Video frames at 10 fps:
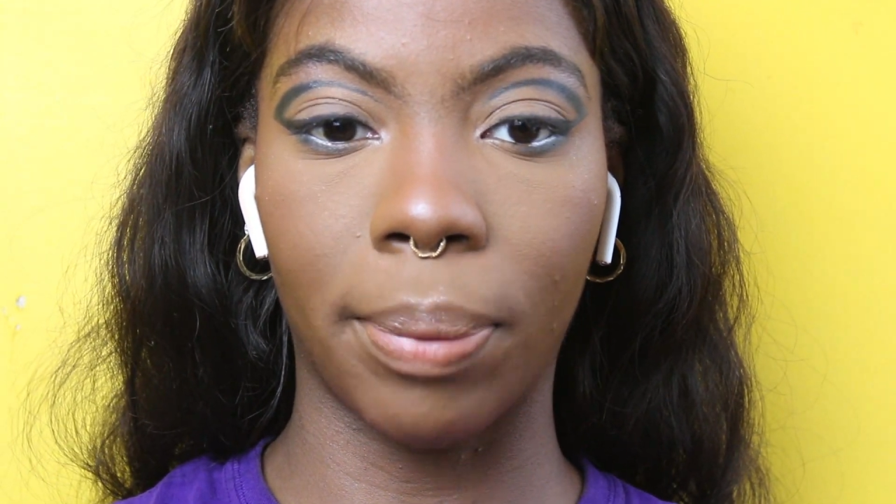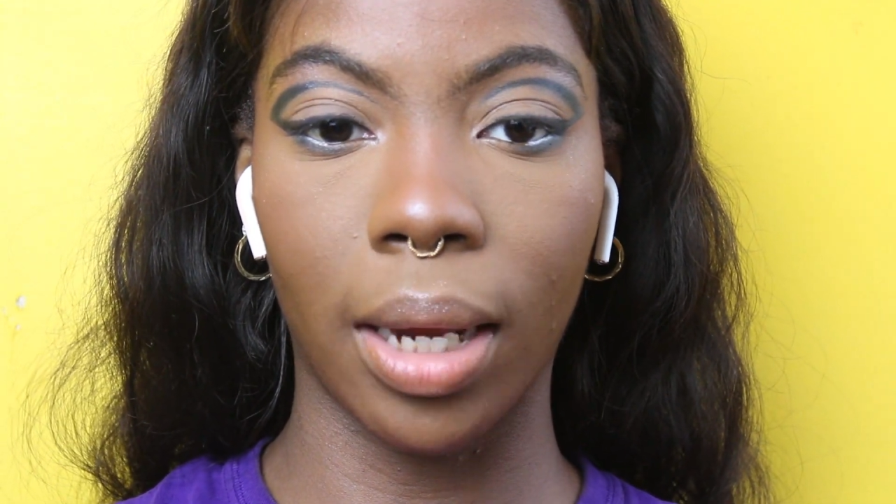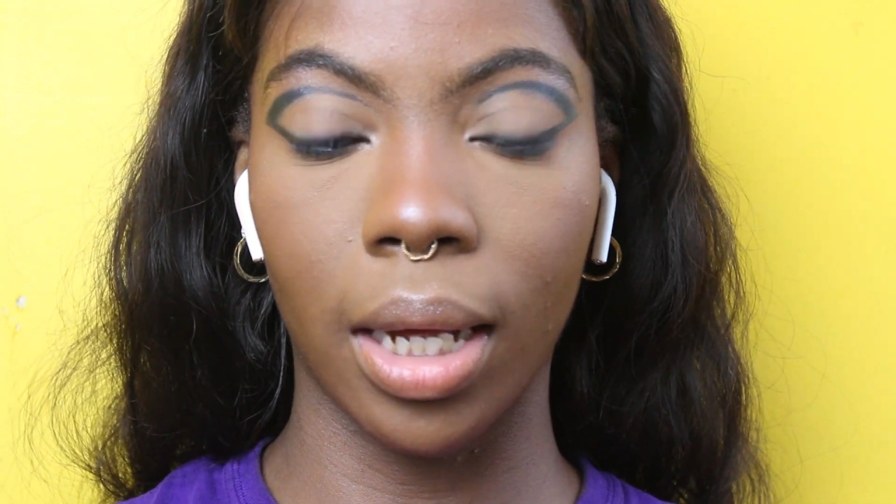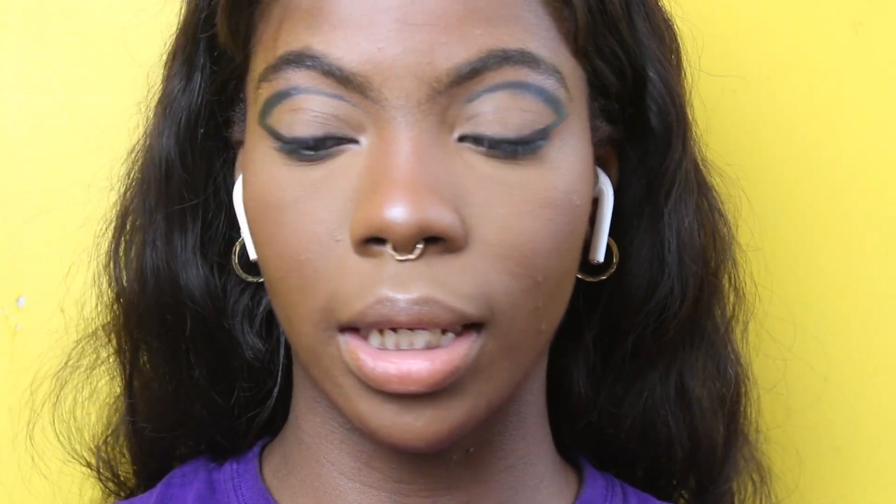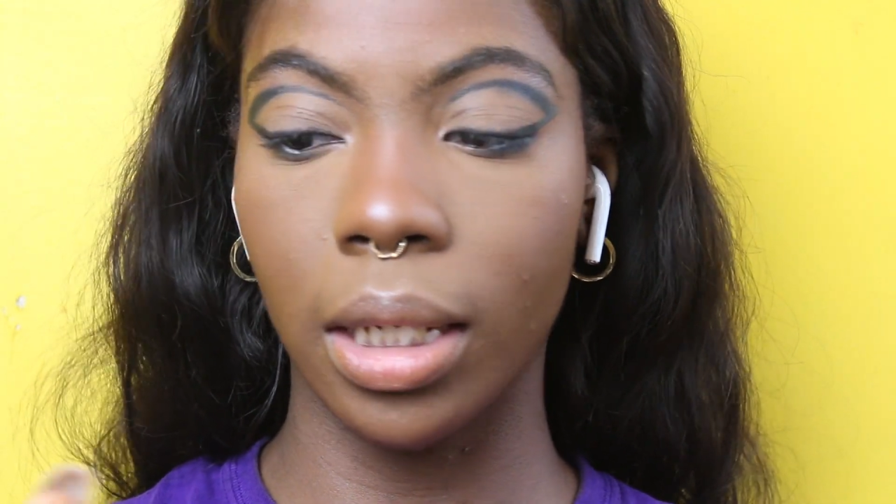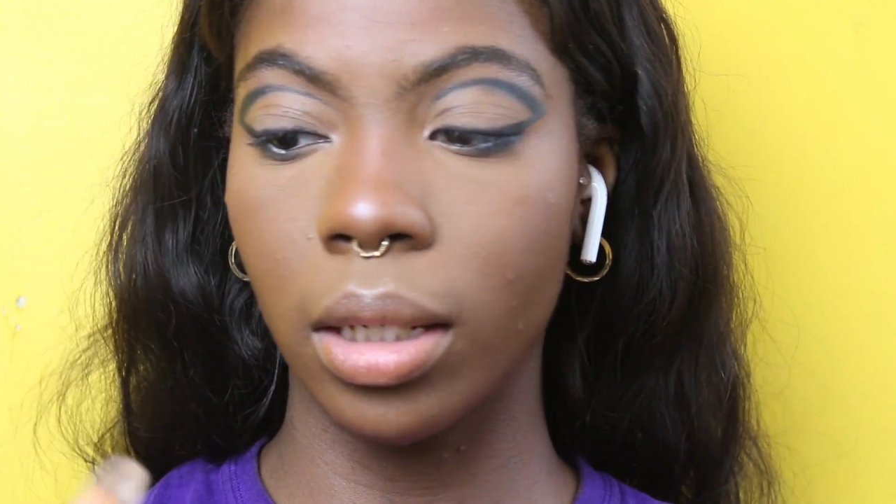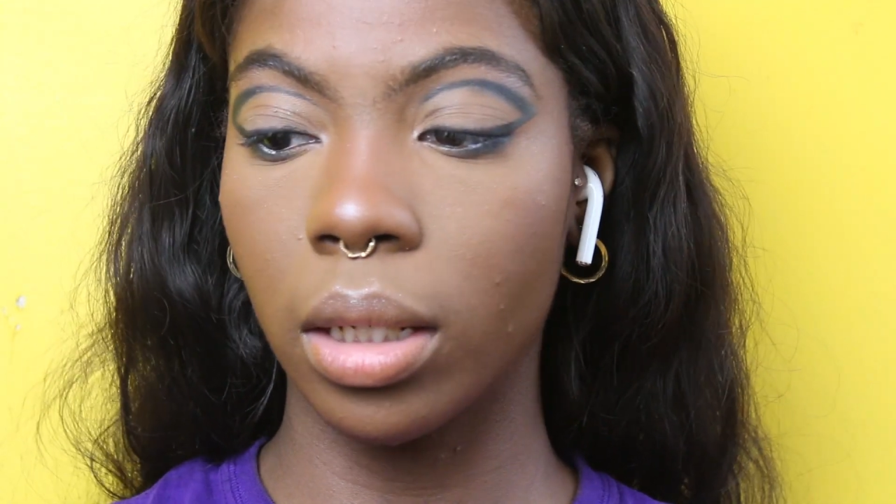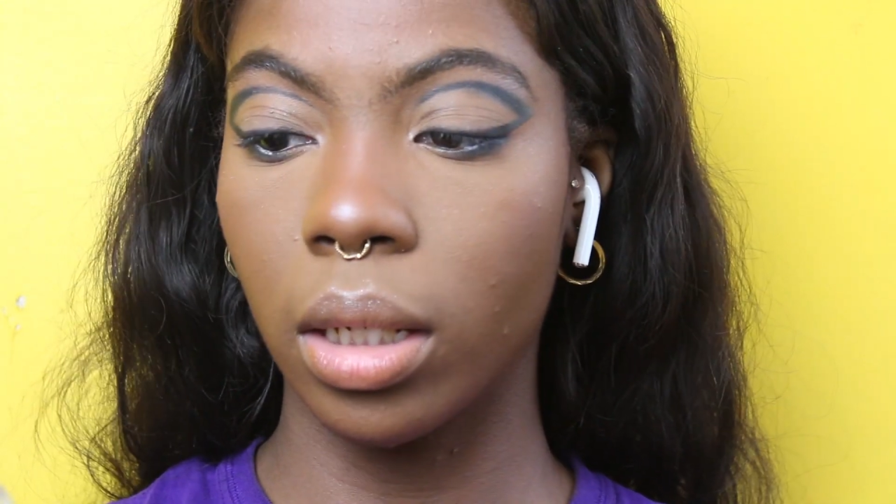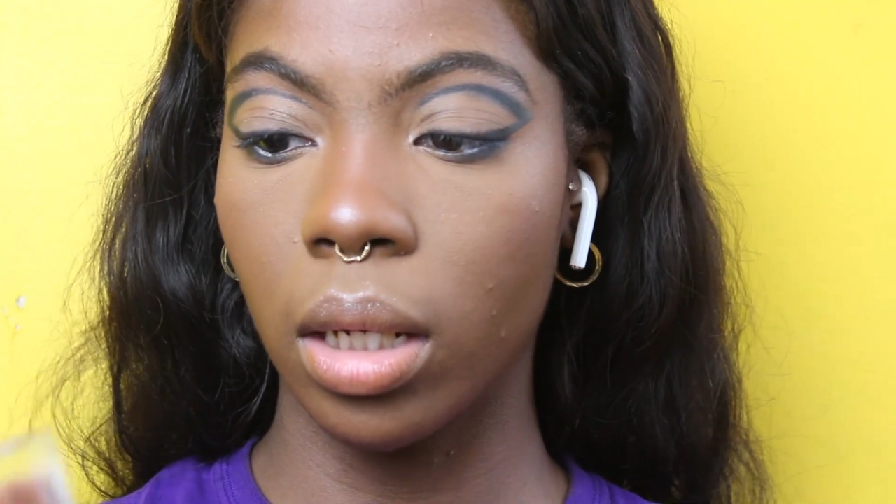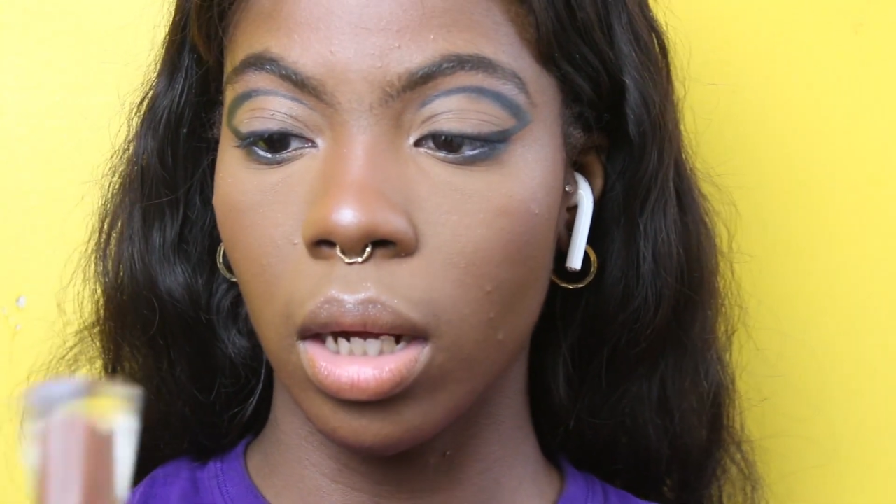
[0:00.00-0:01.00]
applying
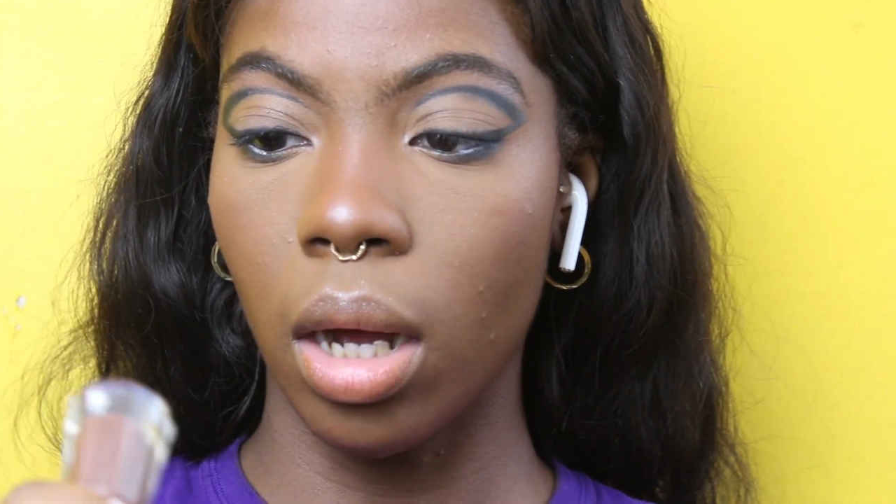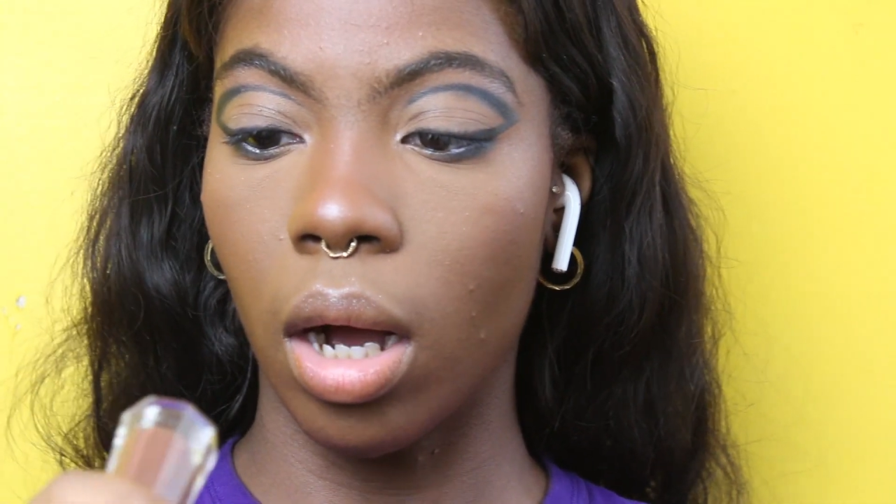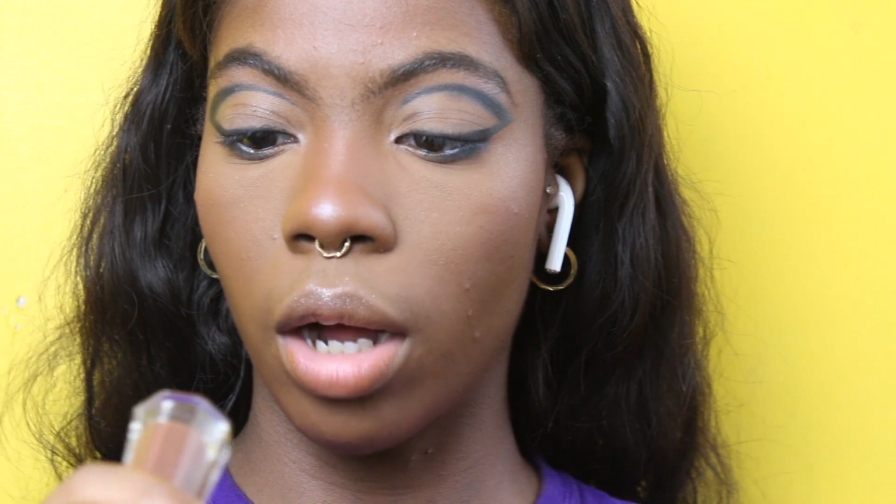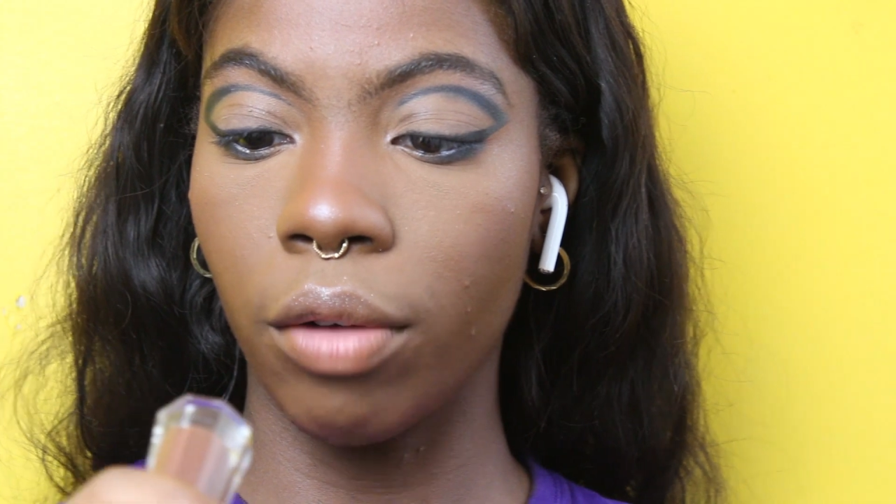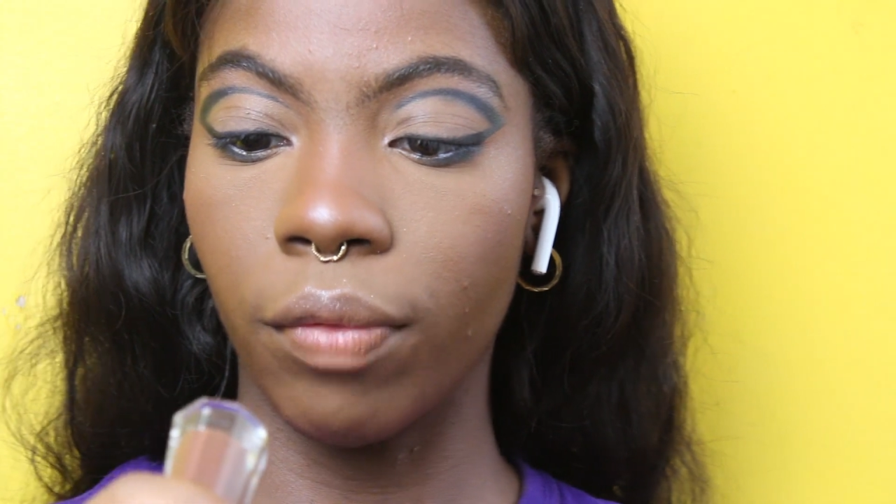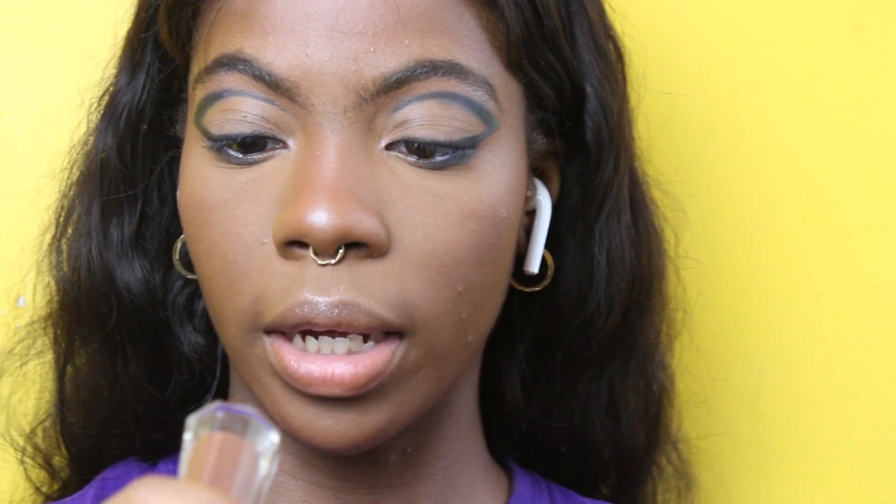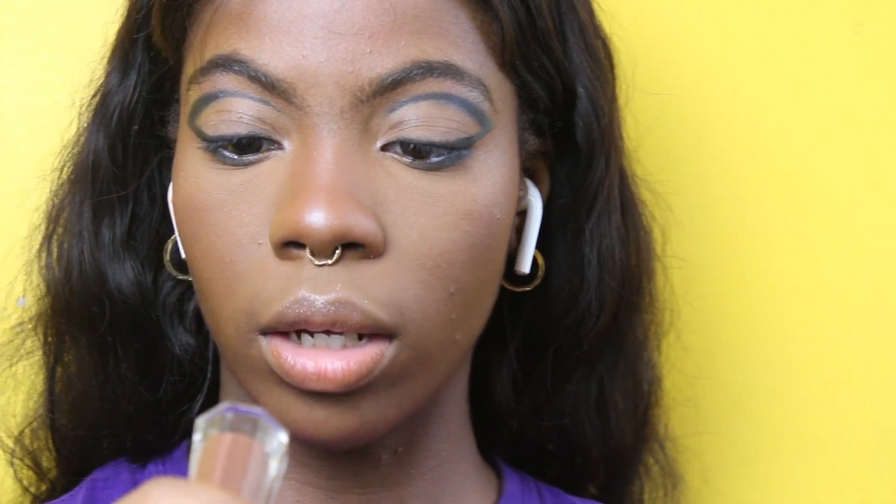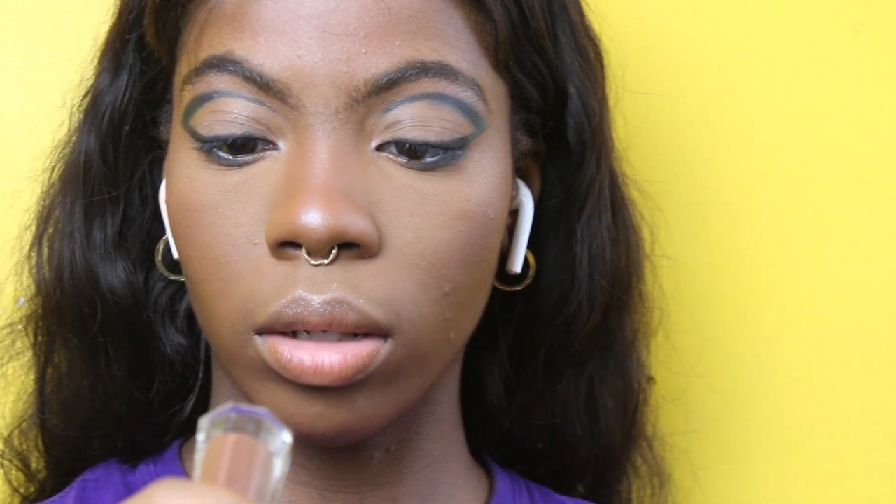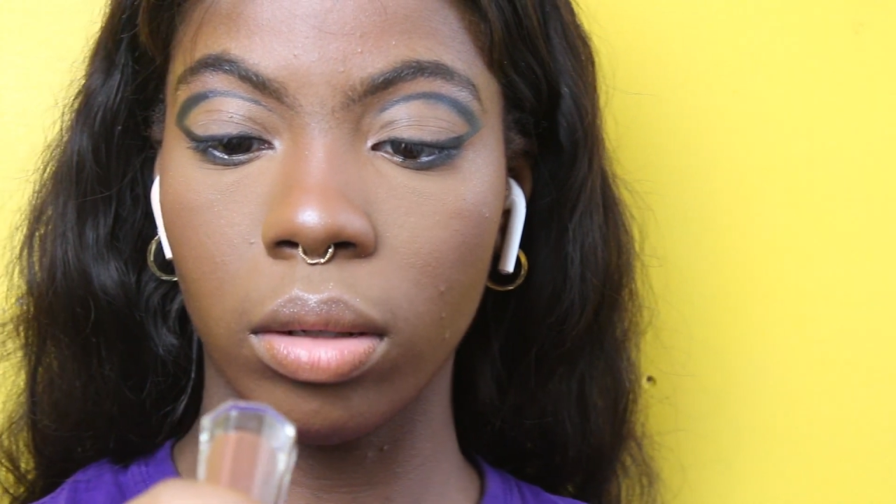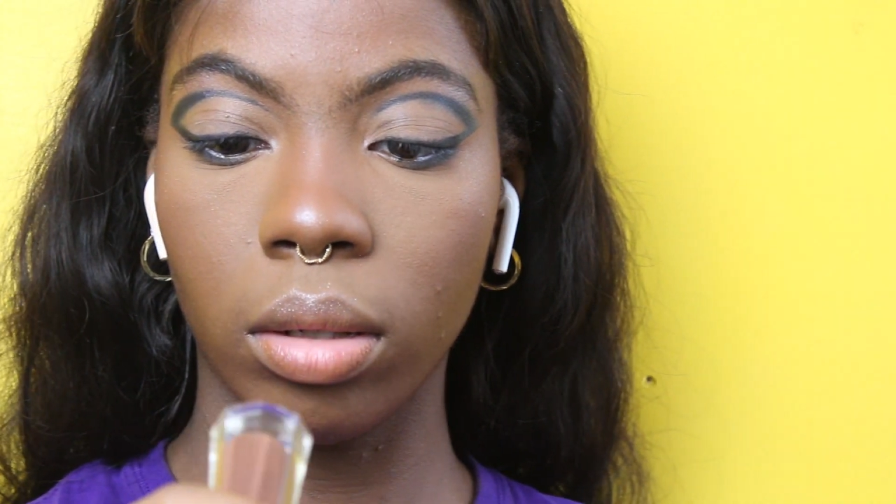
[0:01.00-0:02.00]

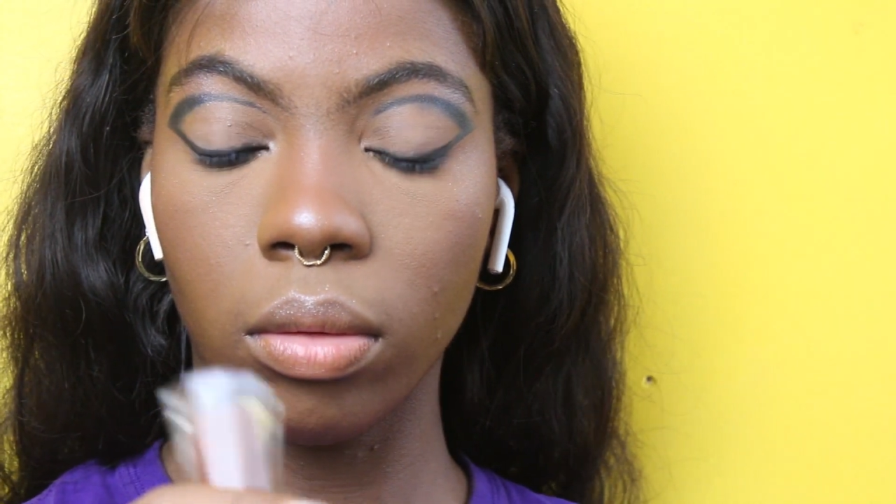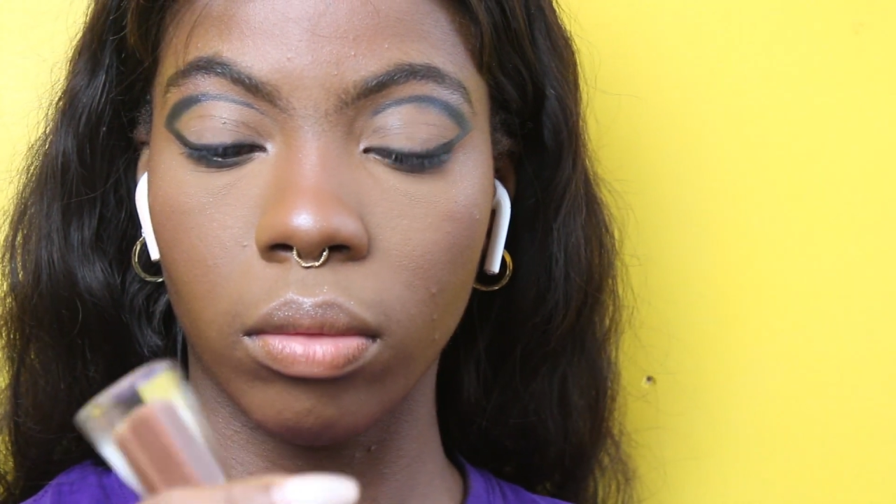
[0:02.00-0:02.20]
Unveil